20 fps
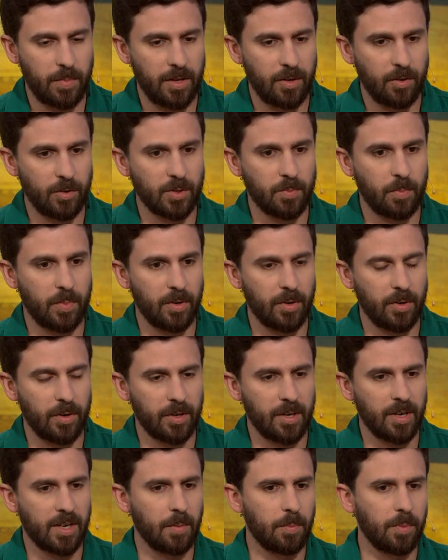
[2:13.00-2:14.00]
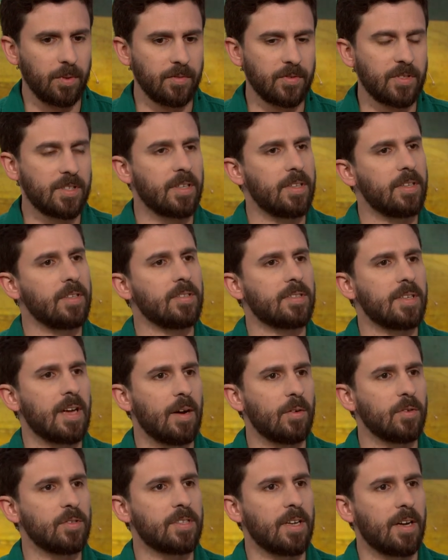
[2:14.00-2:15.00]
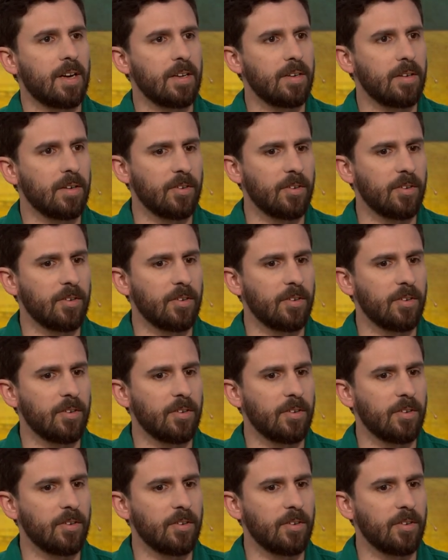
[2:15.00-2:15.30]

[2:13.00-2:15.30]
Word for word: Petersburg, a couple of cities outside